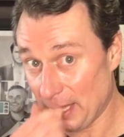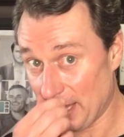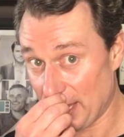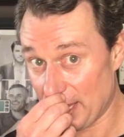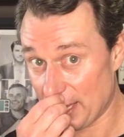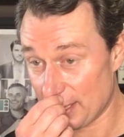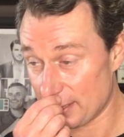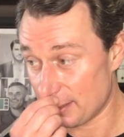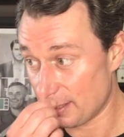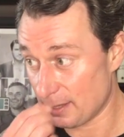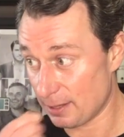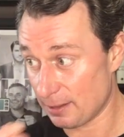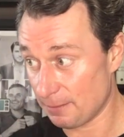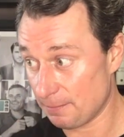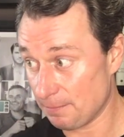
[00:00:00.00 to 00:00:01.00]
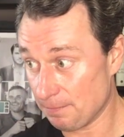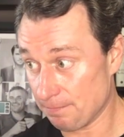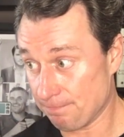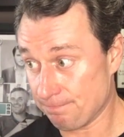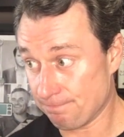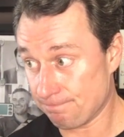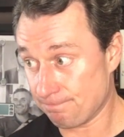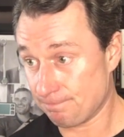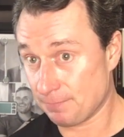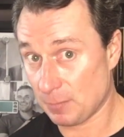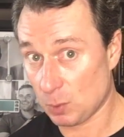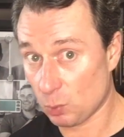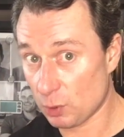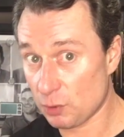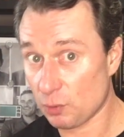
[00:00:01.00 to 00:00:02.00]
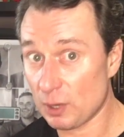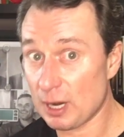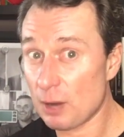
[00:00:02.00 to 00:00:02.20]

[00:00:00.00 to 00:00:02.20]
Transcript: And with what